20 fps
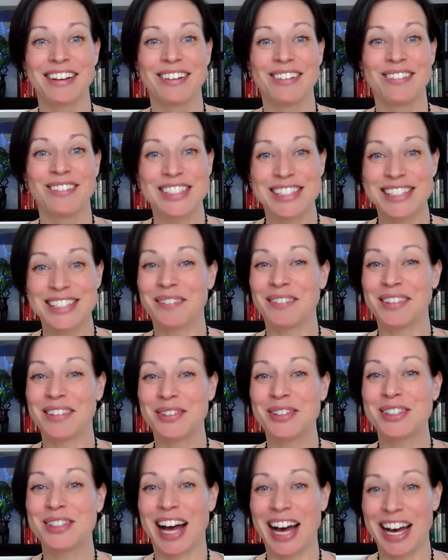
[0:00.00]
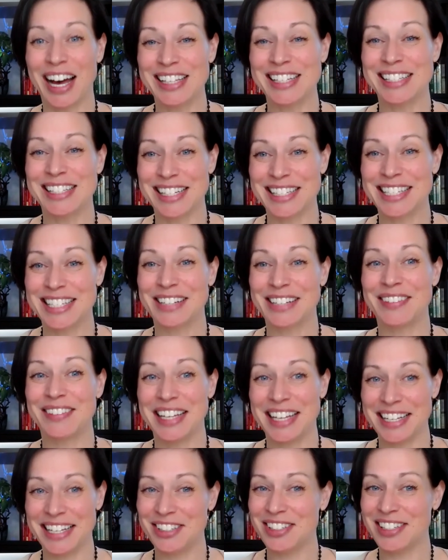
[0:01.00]
When someone who is highly sensitive
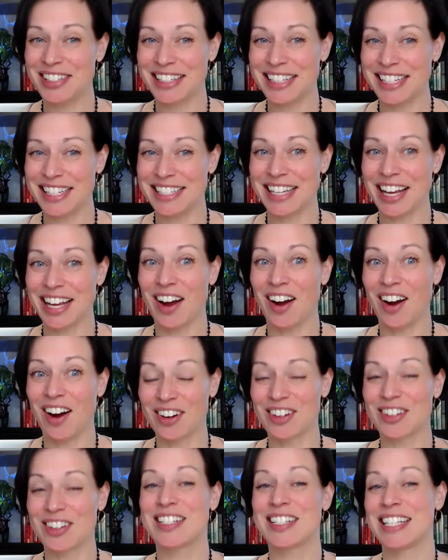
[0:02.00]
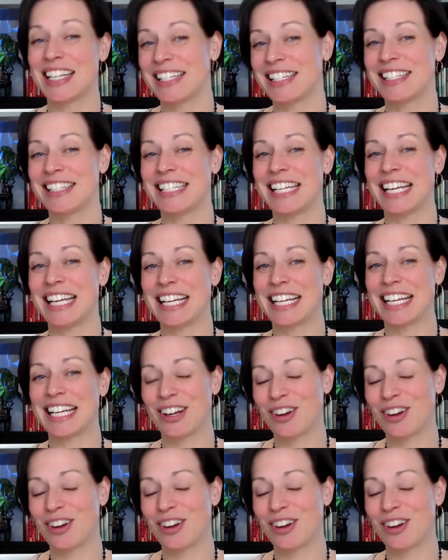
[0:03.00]
engages in these artistic,